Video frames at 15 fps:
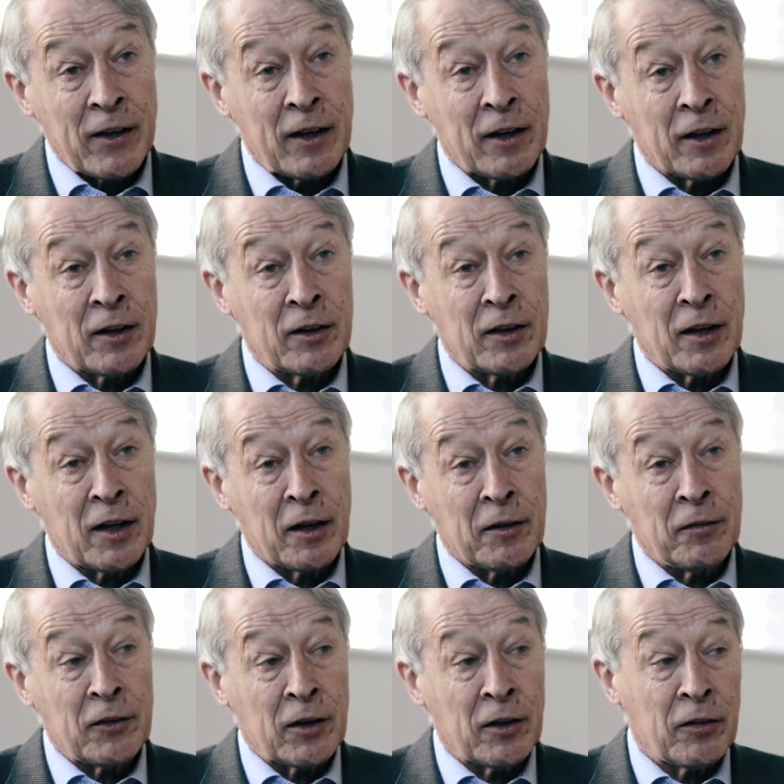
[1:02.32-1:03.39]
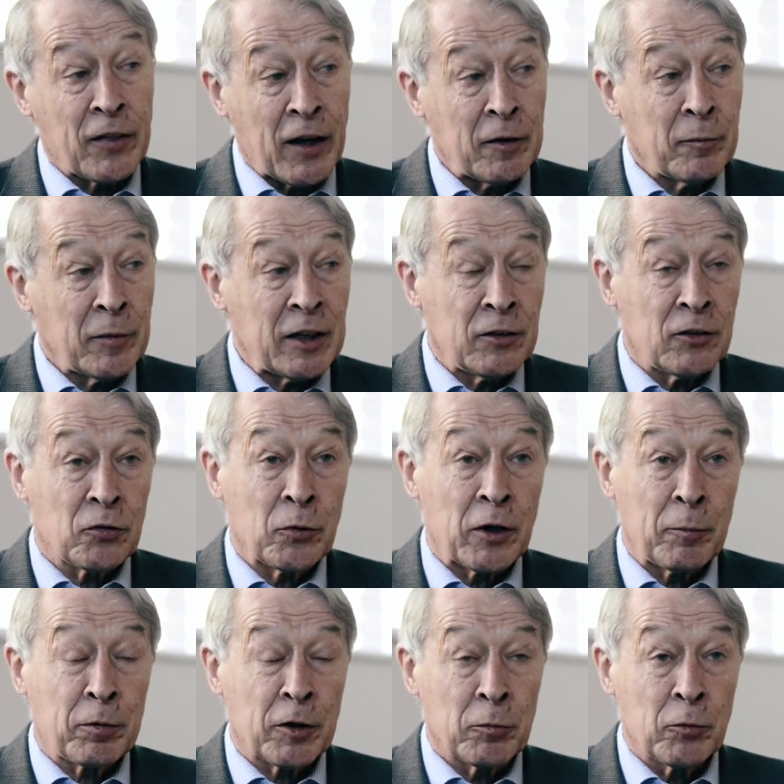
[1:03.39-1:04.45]
Uh, and uh, that means
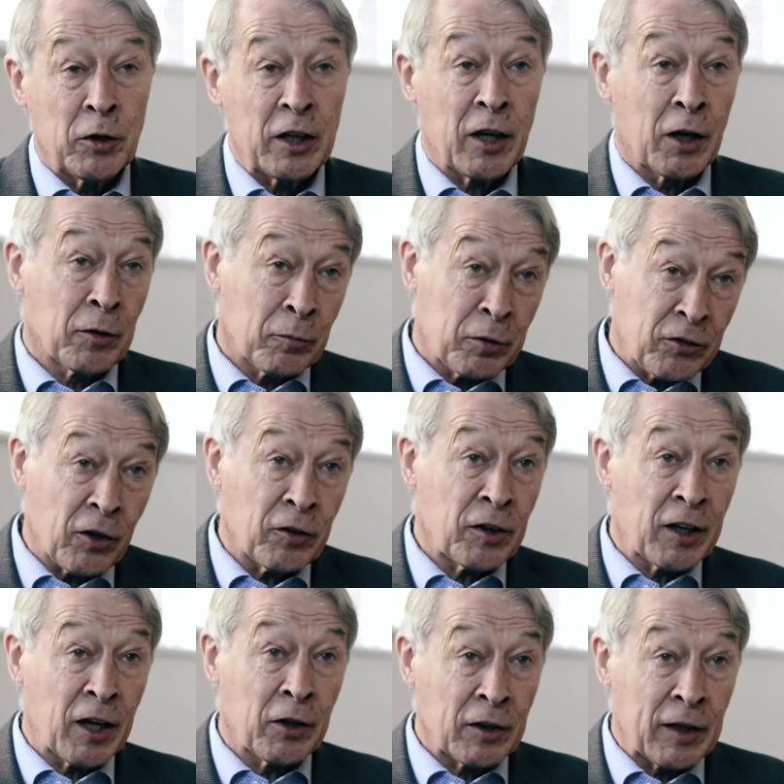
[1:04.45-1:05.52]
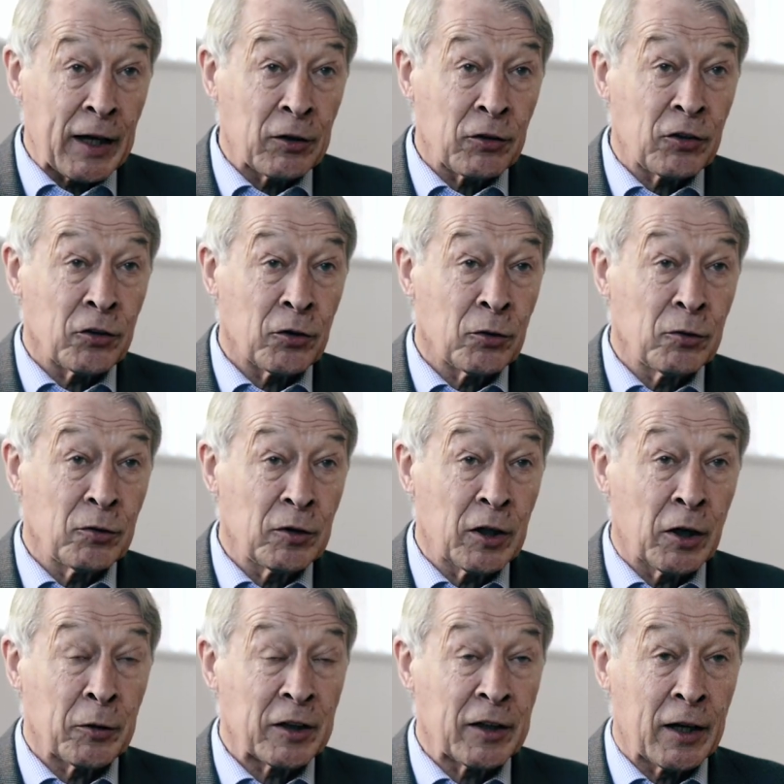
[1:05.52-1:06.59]
we're, prob we're going, certainly going down to,
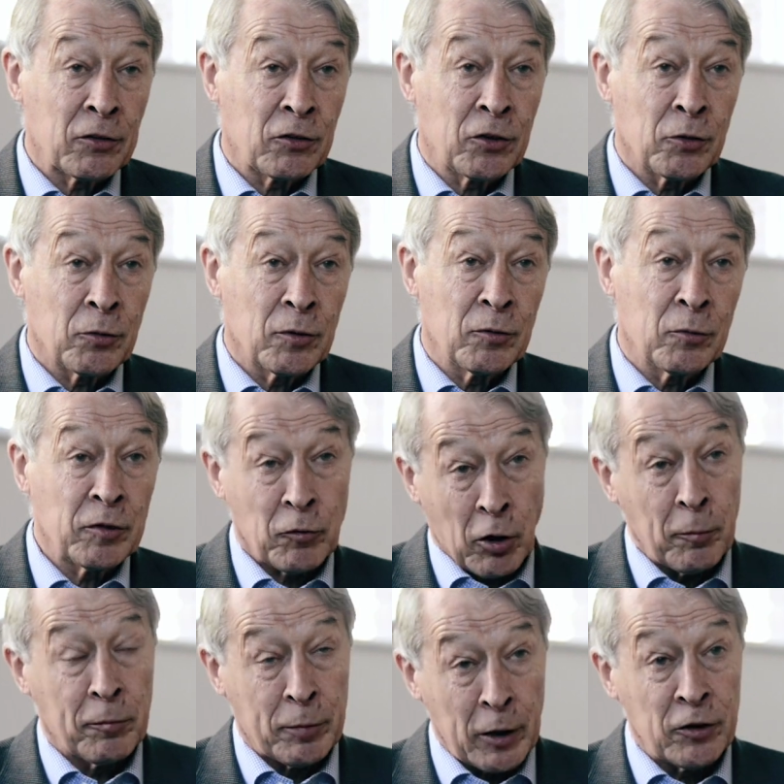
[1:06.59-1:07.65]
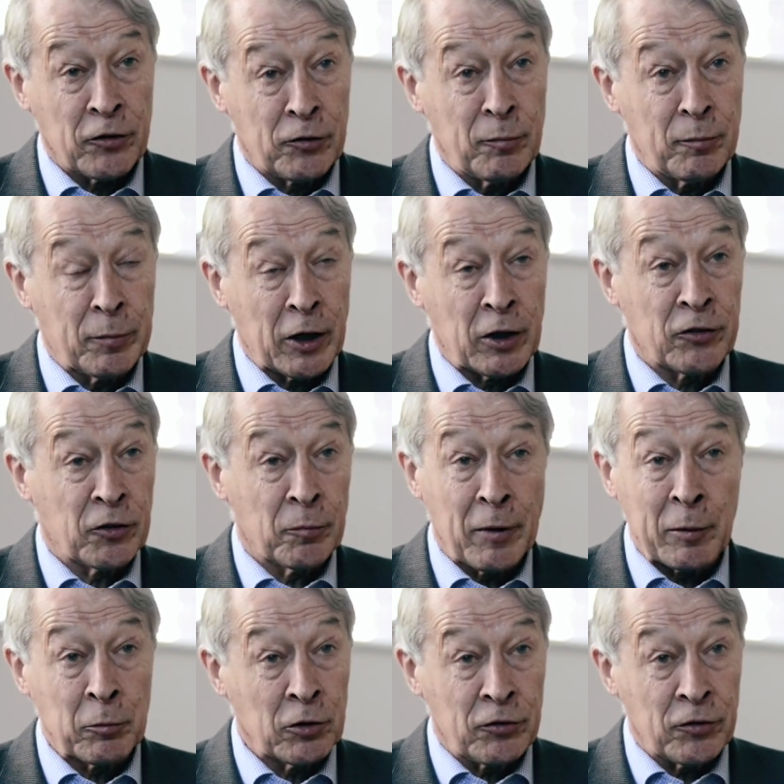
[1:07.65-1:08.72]
going down to we've got birds, birds and
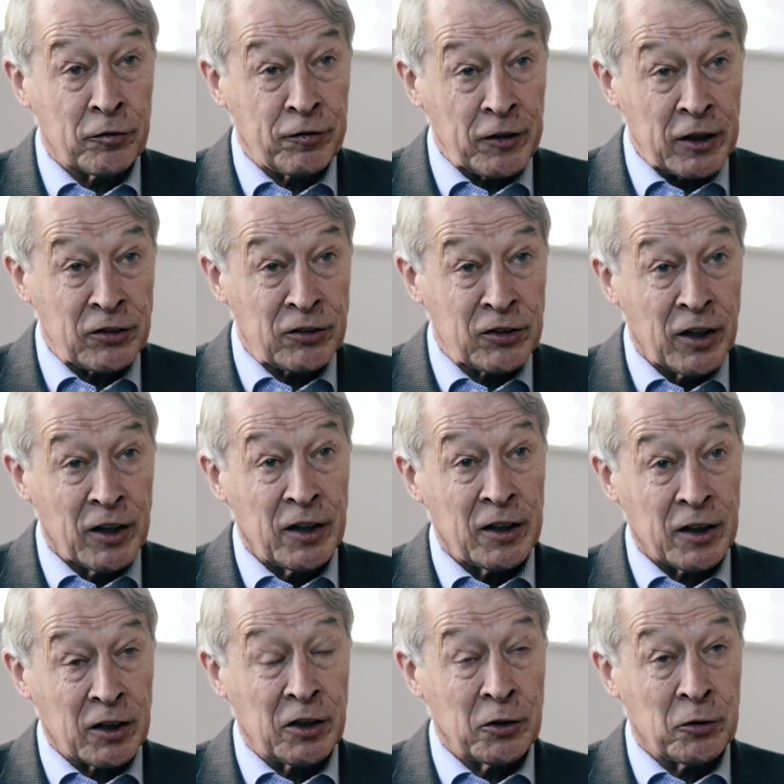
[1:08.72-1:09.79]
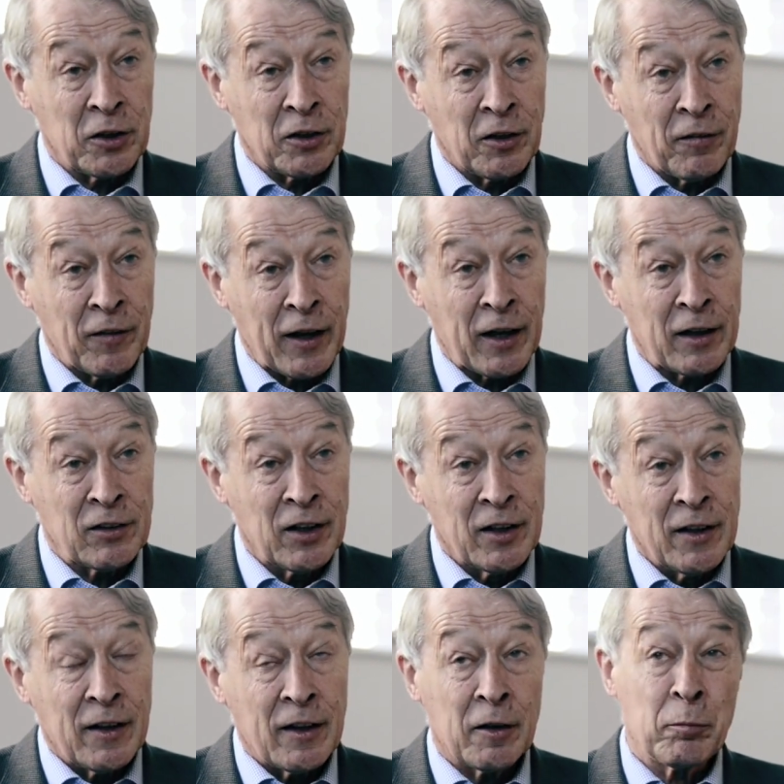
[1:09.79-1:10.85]
mammals and fish included in that.
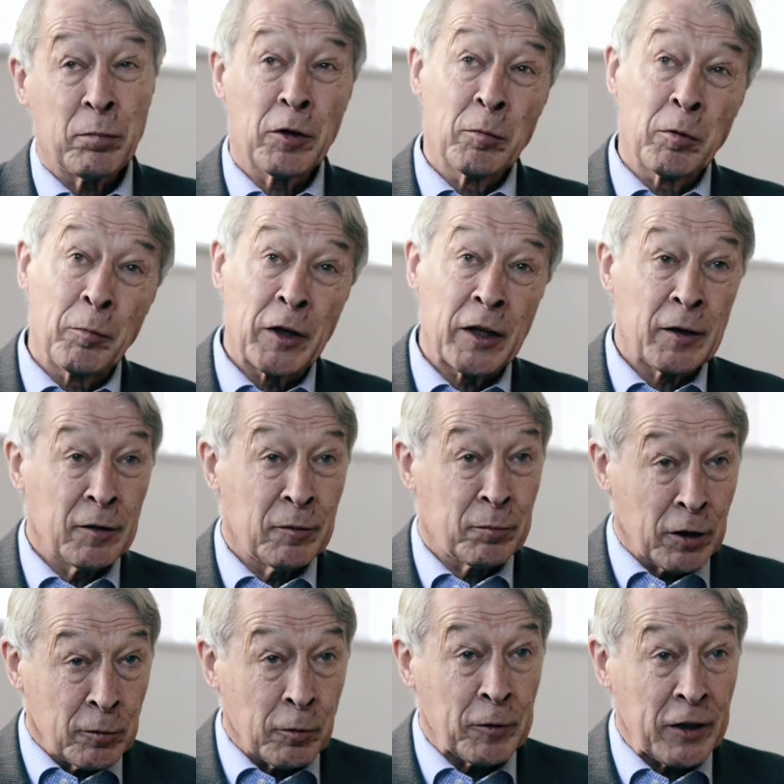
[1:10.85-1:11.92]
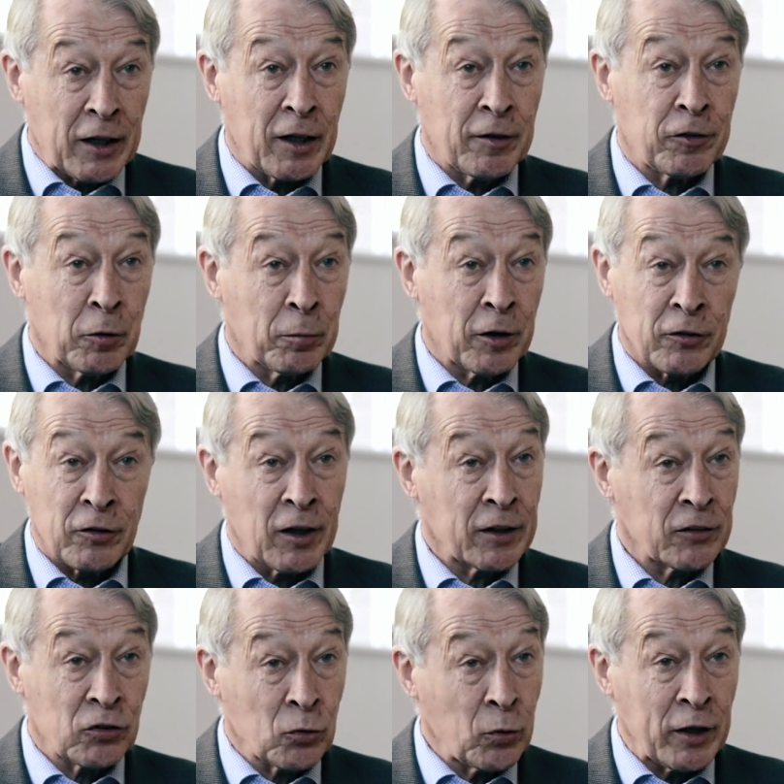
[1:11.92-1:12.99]
And probably, probably cephalopods
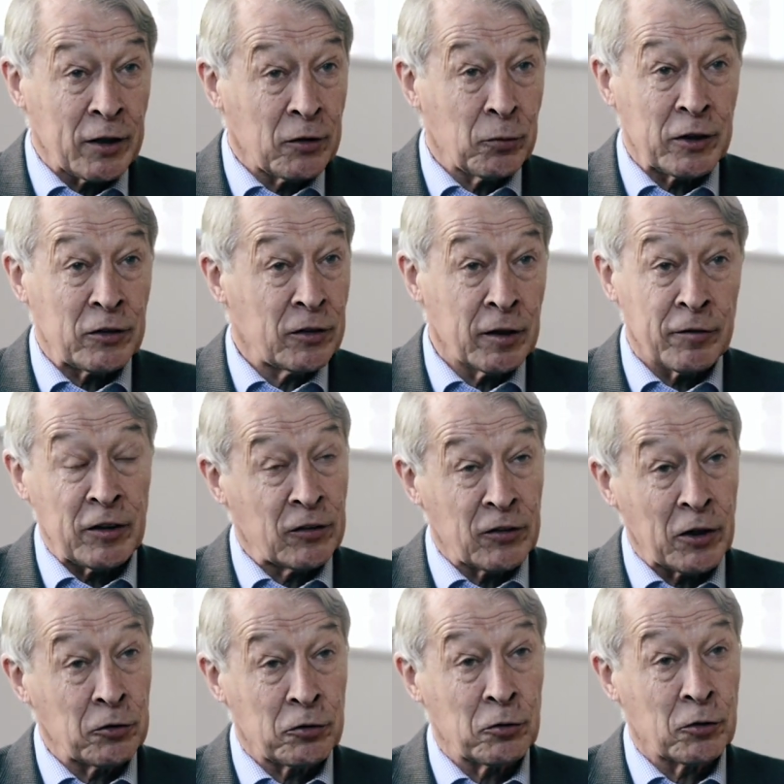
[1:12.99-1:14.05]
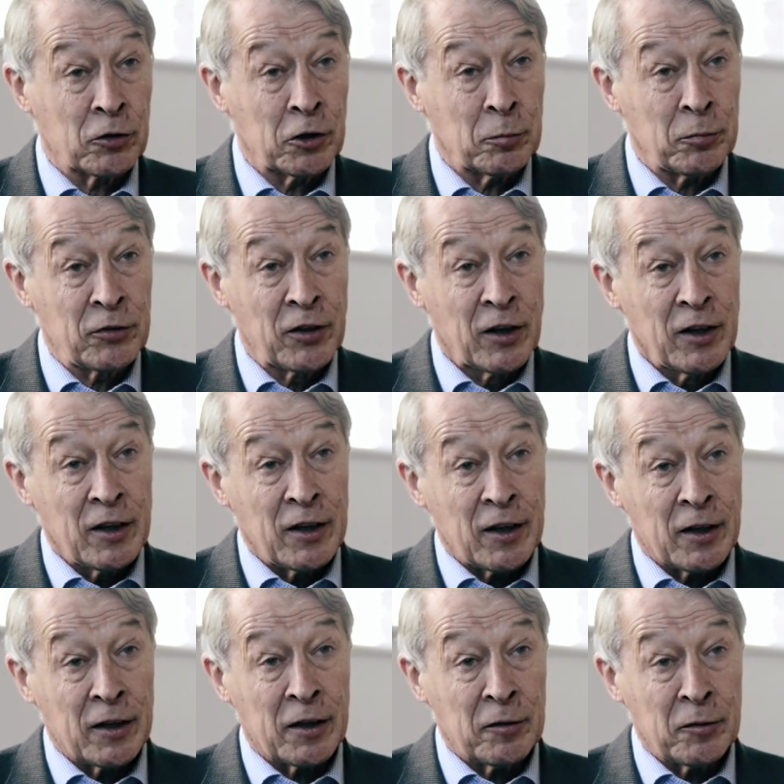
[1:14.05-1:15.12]
like squid, which live in social groups,
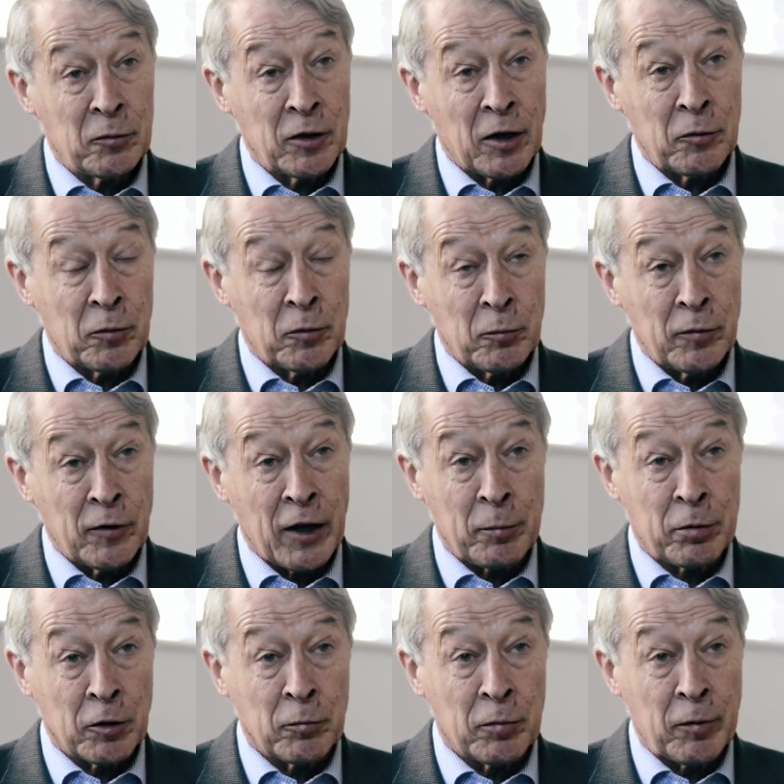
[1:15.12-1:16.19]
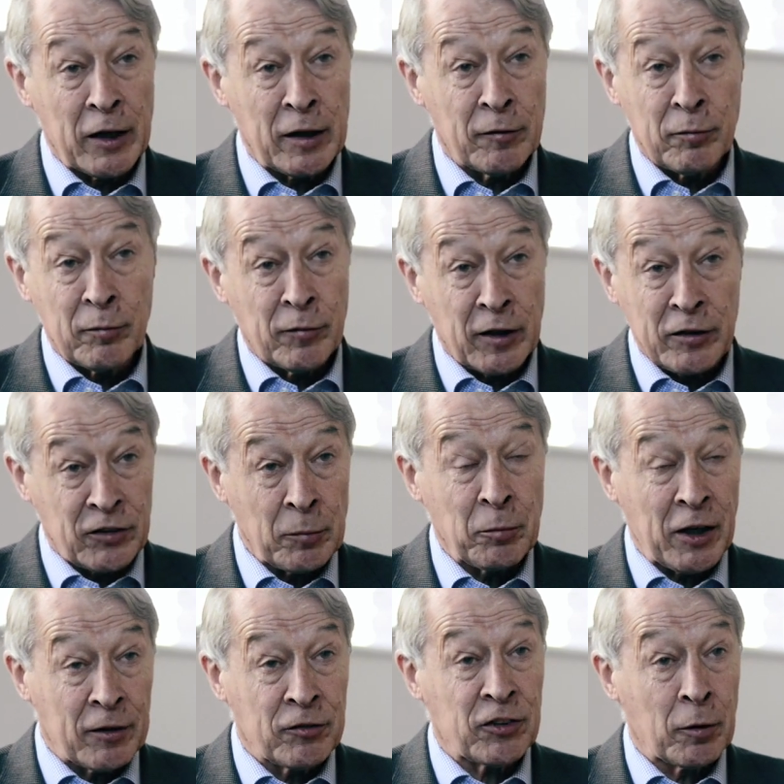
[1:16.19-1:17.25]
uh, they probably, they seem
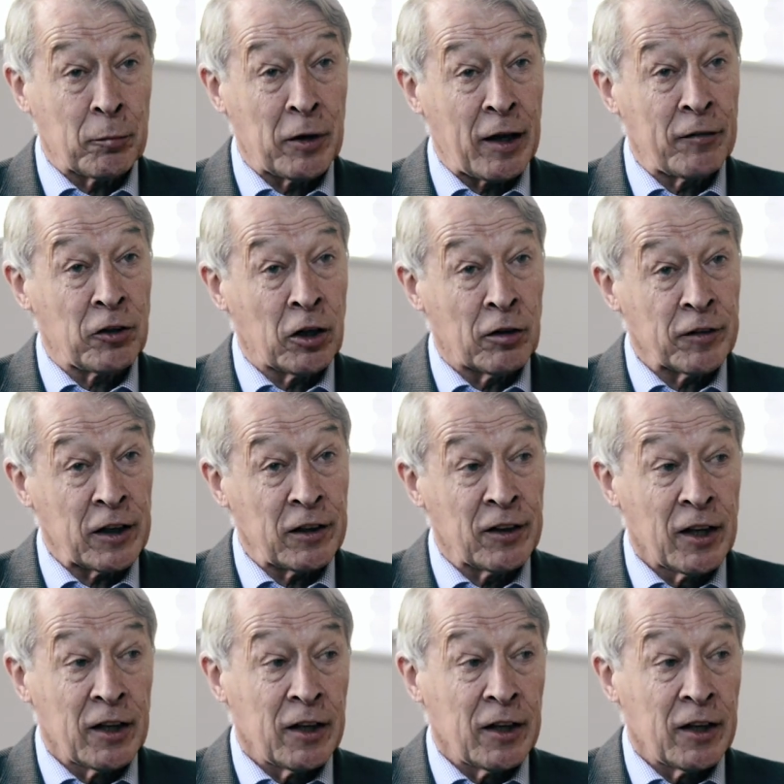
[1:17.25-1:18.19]
to have some level of it.